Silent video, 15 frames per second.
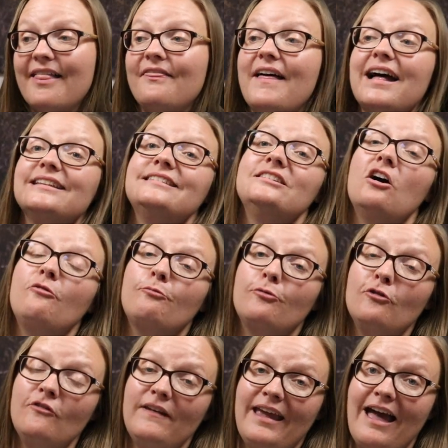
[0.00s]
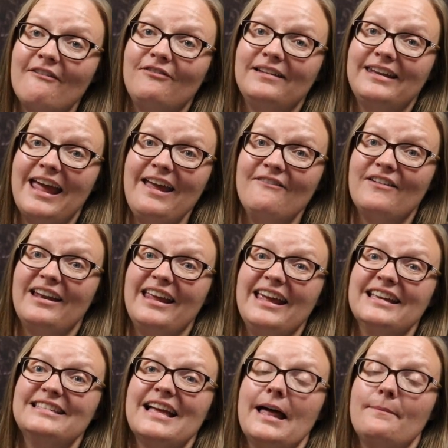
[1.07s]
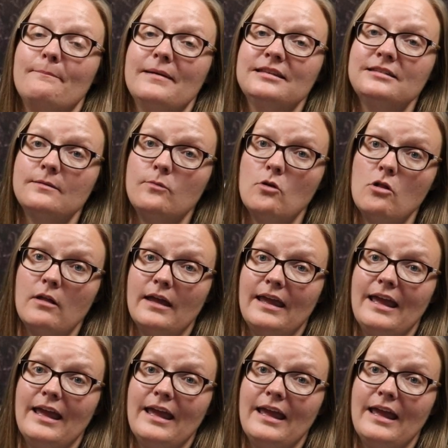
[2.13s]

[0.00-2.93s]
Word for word: that self-proving affidavit is admissible